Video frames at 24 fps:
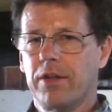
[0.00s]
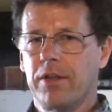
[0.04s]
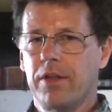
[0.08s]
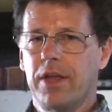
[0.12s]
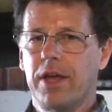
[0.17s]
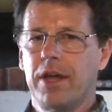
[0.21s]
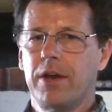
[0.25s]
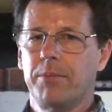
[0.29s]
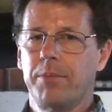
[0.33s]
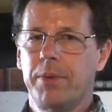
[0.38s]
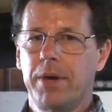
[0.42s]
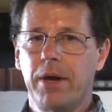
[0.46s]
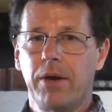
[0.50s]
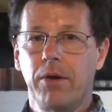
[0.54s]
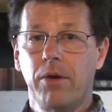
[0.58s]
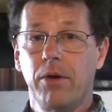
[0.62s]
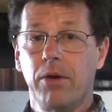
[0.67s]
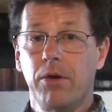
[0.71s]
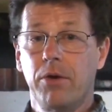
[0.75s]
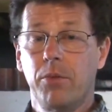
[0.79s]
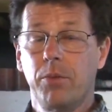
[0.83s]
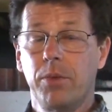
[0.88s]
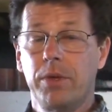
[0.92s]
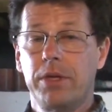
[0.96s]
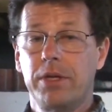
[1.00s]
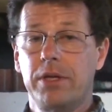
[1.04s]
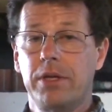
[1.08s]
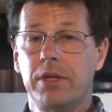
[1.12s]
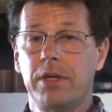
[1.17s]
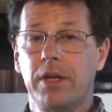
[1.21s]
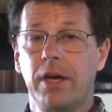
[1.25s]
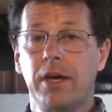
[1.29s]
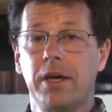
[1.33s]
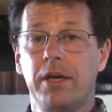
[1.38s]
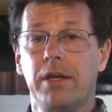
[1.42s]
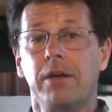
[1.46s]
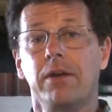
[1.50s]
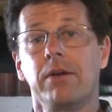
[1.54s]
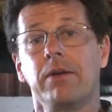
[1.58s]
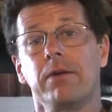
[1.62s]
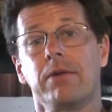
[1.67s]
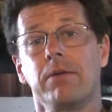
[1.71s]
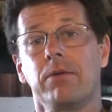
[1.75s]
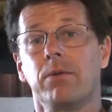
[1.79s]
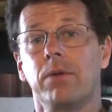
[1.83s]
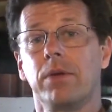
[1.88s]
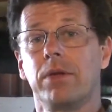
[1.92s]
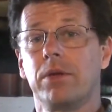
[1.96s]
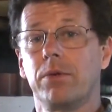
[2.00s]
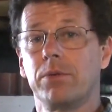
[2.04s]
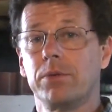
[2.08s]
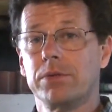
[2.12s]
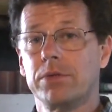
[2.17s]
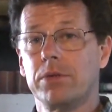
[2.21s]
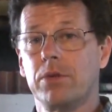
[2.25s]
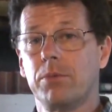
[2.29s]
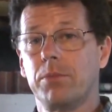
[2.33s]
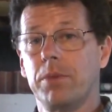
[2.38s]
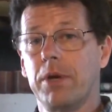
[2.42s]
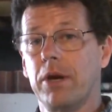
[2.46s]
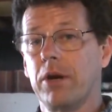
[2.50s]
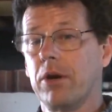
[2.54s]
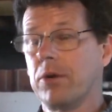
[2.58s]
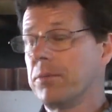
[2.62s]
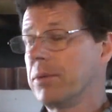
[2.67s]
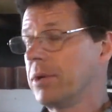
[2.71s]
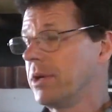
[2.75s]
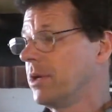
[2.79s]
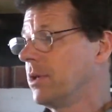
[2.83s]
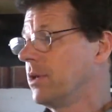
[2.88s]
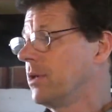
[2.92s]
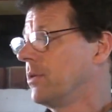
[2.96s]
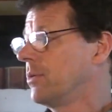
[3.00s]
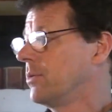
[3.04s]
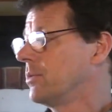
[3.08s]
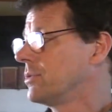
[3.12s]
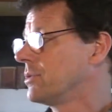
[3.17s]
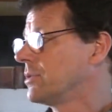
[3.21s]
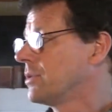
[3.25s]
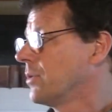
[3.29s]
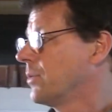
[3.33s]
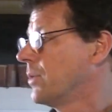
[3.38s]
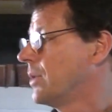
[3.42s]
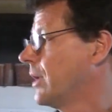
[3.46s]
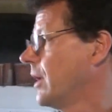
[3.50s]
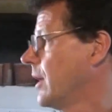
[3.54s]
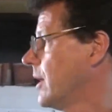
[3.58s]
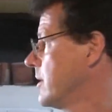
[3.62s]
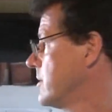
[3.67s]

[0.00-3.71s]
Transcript: providing a lot of power on a windy night when there was no power being used.